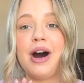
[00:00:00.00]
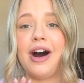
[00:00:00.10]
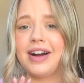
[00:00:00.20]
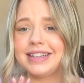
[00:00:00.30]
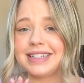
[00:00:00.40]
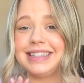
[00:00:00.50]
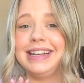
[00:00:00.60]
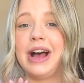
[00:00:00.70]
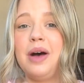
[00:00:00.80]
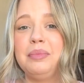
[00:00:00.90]
Honestly,
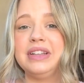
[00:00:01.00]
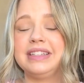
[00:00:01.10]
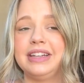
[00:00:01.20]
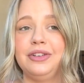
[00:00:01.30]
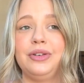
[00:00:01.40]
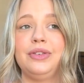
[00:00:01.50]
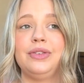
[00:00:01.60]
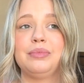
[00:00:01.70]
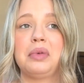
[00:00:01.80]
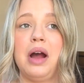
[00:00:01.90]
up
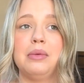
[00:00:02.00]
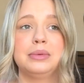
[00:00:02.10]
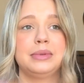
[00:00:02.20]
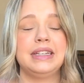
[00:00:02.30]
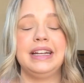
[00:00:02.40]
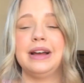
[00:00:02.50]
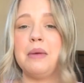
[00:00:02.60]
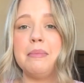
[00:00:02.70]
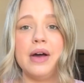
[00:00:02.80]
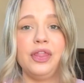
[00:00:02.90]
until probably a
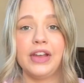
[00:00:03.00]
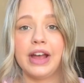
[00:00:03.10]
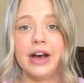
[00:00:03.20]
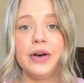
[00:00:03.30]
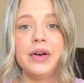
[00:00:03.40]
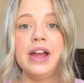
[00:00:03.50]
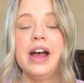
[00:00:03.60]
month ago,